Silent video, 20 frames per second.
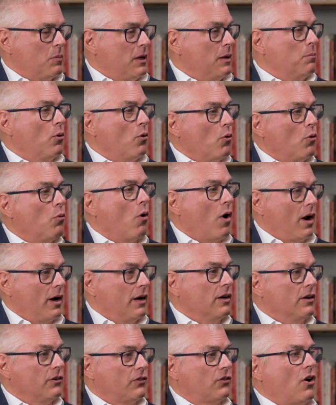people who
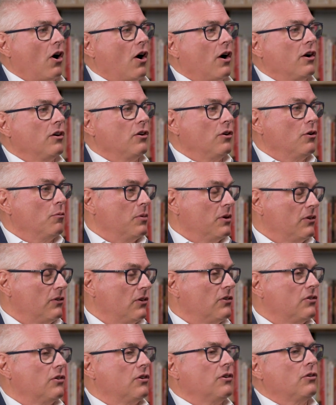wanted to start new
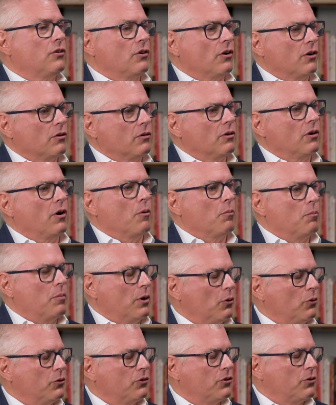businesses or
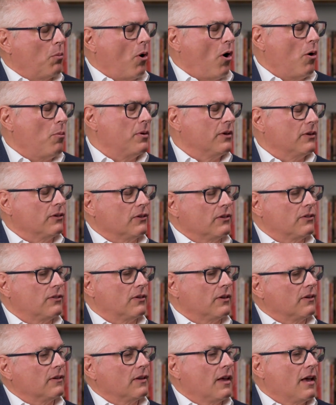build small
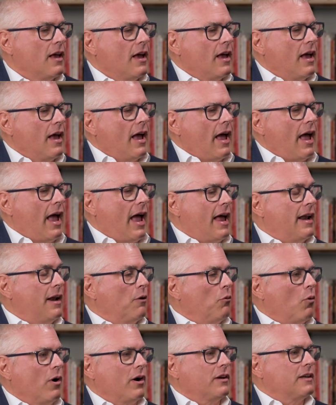businesses. And it
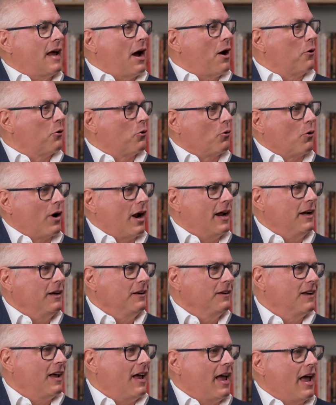worked out great.
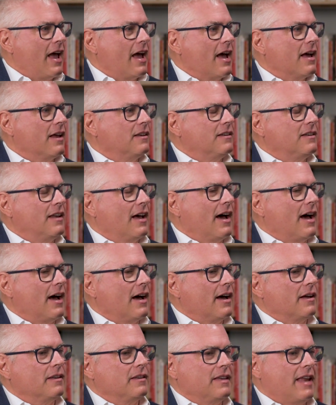And
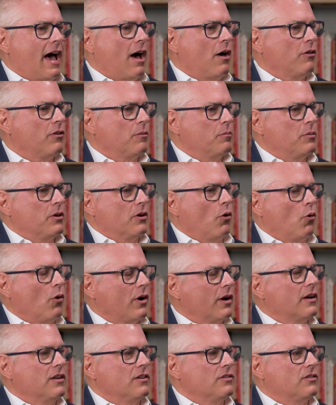now the
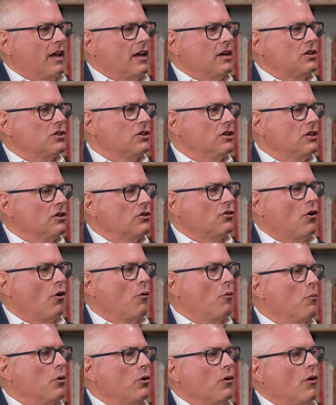organization is
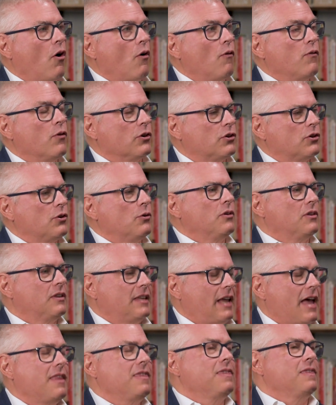over
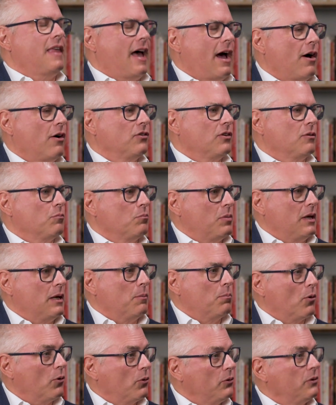10,000
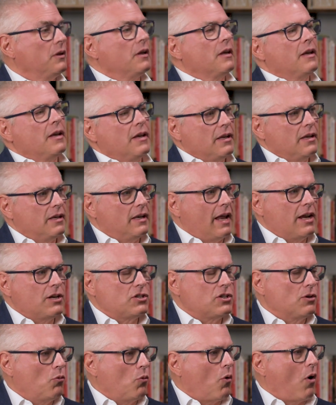people
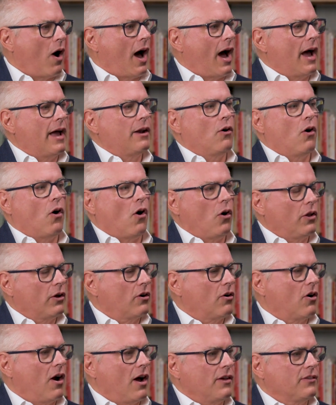nationwide, all
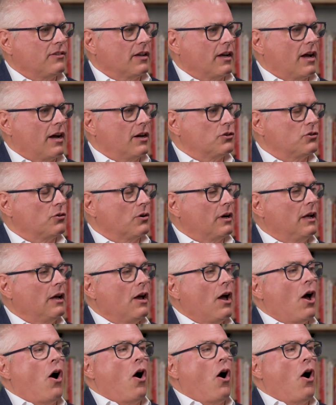across the country,